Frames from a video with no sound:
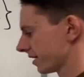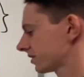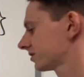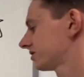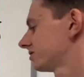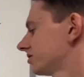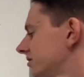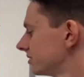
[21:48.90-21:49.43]

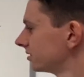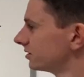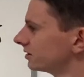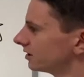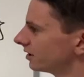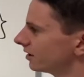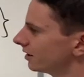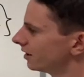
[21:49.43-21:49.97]
X.
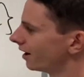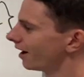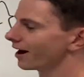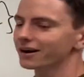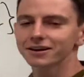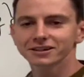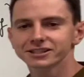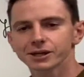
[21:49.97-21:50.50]

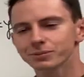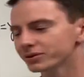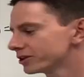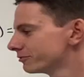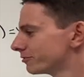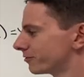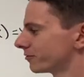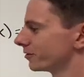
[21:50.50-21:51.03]
I'm gonna typically
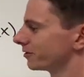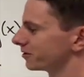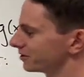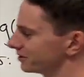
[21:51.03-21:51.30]
refer to